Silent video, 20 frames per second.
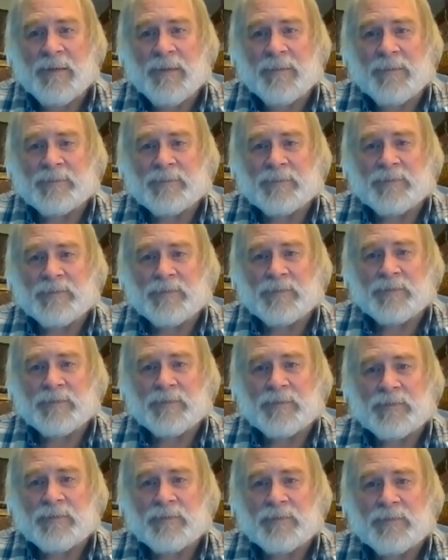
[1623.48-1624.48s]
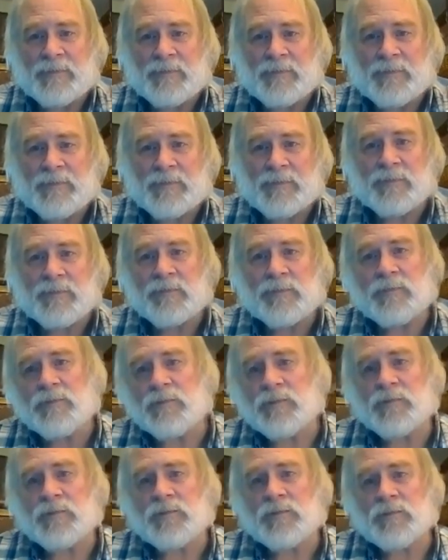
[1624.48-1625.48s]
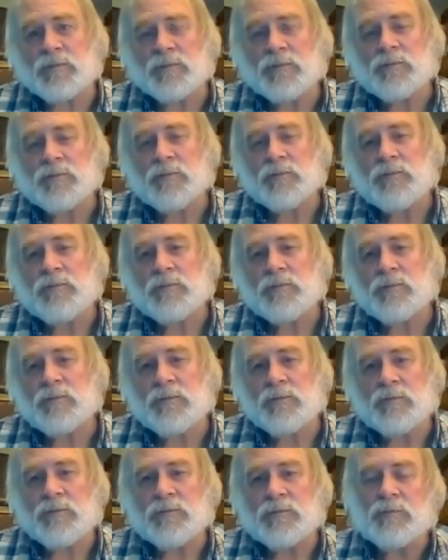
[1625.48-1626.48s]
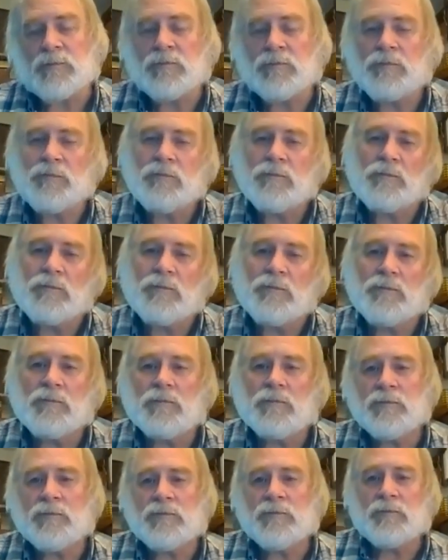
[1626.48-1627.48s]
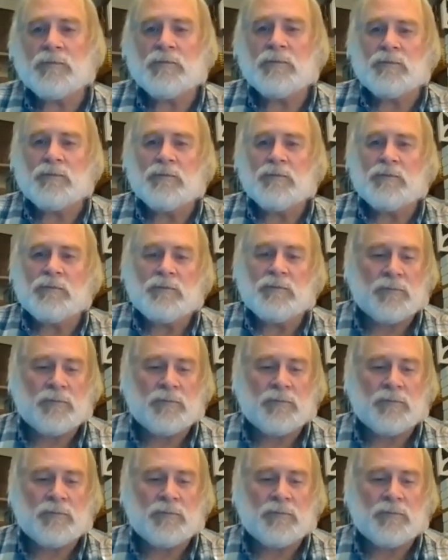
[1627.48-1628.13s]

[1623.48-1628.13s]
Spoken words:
(not speaking)